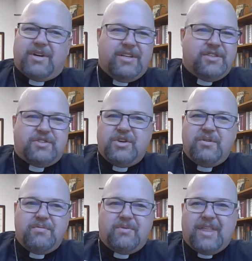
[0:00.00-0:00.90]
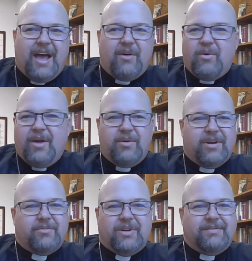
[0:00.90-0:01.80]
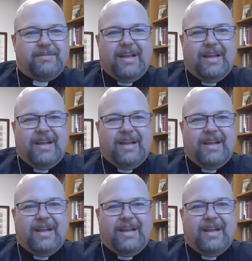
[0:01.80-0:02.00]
we're consumed with that way we're we're